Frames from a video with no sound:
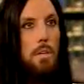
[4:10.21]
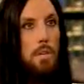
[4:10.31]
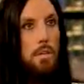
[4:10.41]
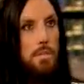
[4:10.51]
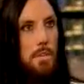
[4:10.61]

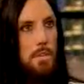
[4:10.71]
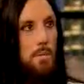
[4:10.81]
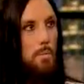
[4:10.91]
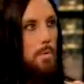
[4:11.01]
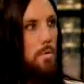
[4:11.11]
he'll start
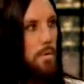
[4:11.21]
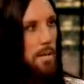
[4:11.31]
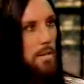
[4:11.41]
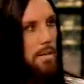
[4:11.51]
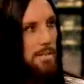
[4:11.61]
to
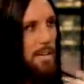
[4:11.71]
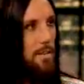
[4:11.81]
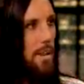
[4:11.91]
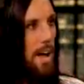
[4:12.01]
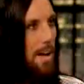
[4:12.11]
take things out of
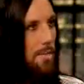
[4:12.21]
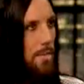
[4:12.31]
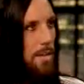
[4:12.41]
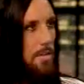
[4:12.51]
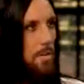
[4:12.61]
your life
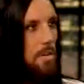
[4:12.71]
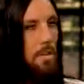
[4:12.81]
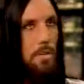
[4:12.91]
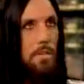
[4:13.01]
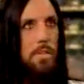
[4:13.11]
that's hurting
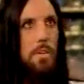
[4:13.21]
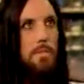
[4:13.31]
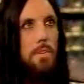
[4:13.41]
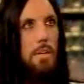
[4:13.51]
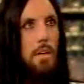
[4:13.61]
you and
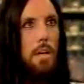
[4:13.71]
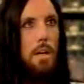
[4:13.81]
stuff. And